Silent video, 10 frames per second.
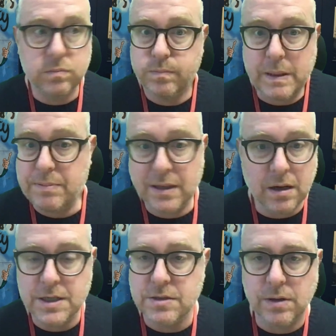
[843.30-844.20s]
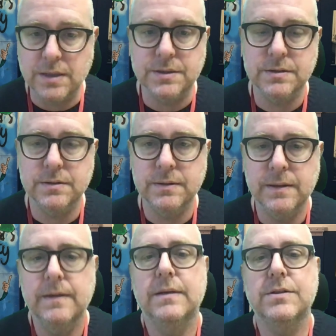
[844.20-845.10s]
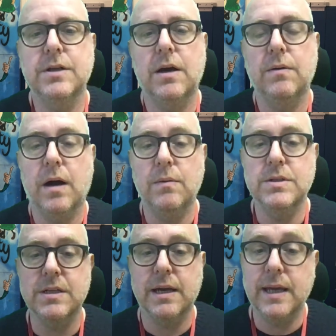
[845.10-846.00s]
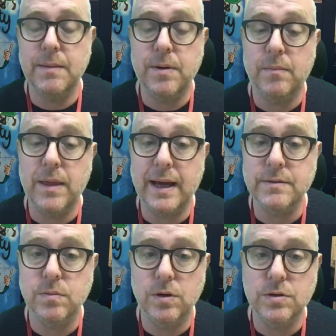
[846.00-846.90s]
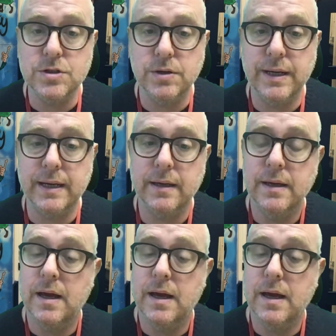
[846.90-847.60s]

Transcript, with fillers: people are kind to us. So I would say keep up that what you're doing.